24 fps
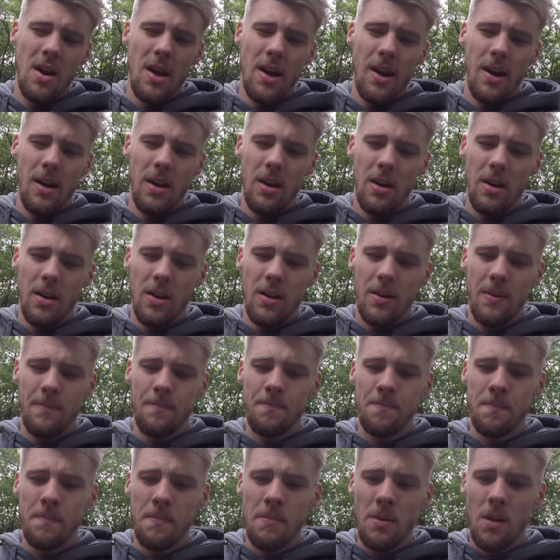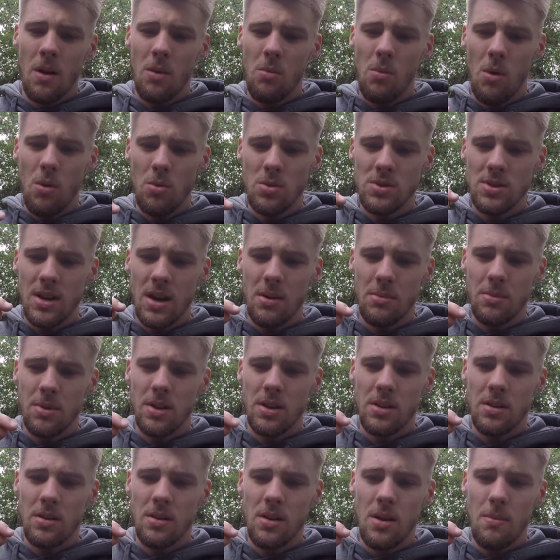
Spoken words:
And what was happening,